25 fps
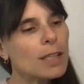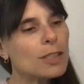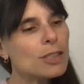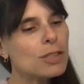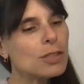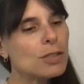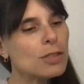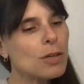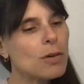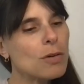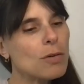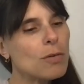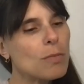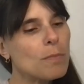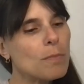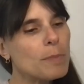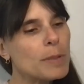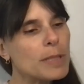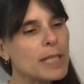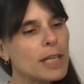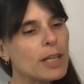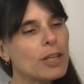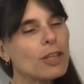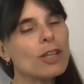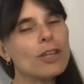So
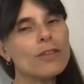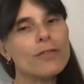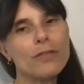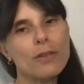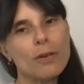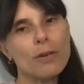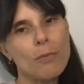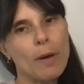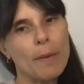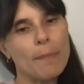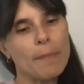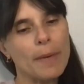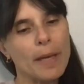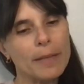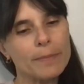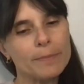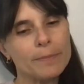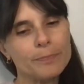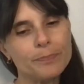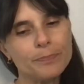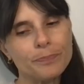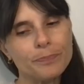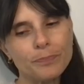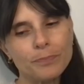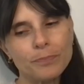particularly for
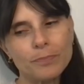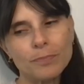women,